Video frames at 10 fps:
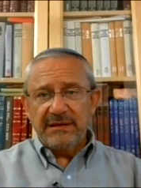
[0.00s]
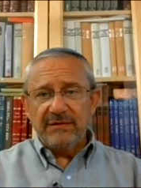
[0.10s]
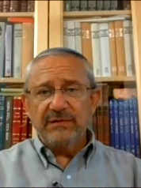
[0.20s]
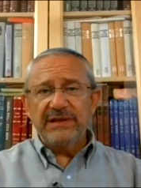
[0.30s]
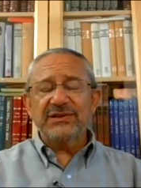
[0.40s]

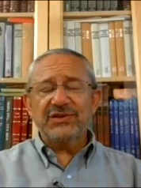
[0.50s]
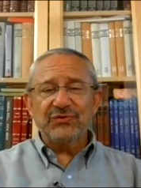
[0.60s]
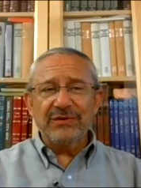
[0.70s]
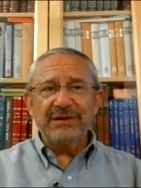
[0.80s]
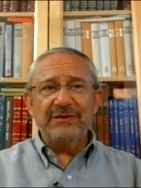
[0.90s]
You read the
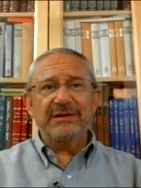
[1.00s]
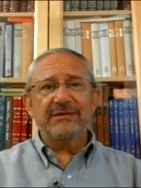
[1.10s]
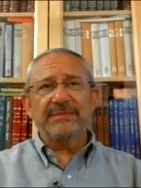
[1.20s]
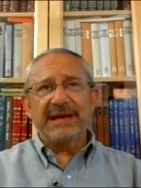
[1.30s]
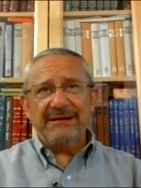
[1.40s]
story, you
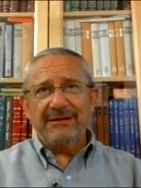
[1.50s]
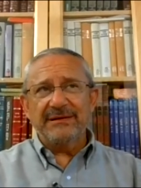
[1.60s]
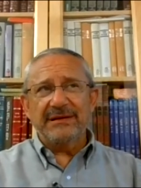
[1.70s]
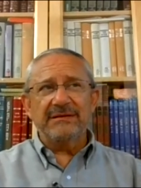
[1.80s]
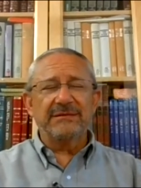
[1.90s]
hear the
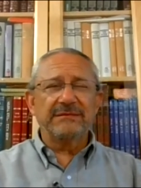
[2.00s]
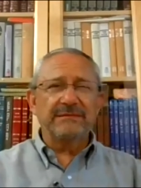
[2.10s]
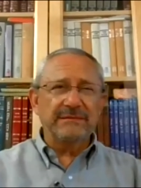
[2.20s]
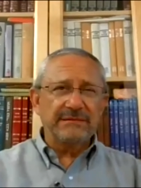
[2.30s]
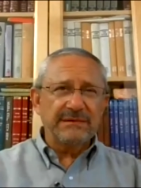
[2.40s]
background, then you
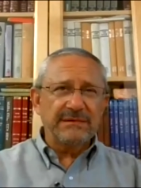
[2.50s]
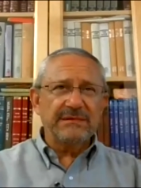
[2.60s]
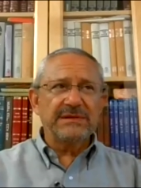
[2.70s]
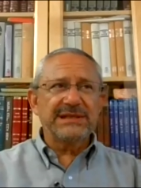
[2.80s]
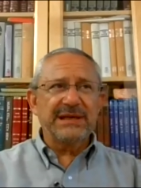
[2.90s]

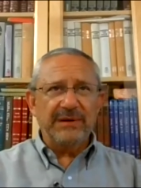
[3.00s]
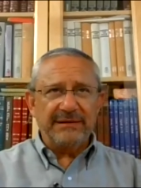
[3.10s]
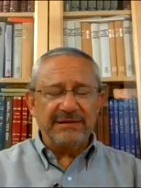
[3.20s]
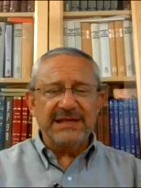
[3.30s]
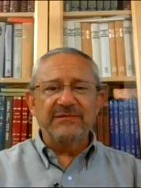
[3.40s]
say,
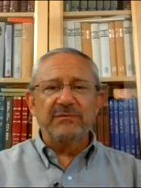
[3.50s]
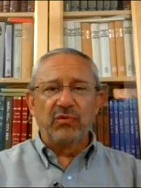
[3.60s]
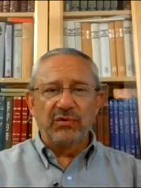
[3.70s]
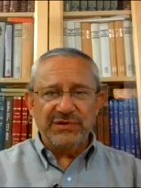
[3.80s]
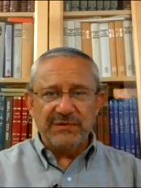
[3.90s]
wait, there's even
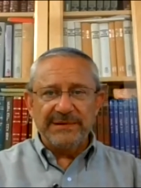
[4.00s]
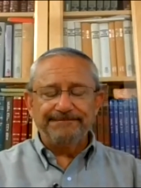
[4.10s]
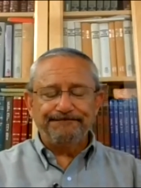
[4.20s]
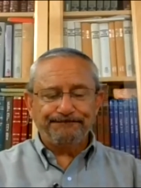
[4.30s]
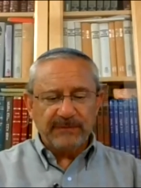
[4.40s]
more to
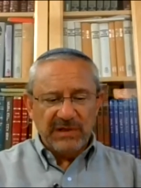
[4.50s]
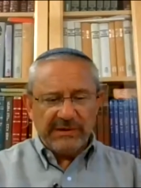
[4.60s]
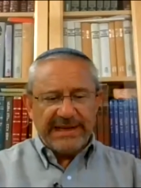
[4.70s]
it.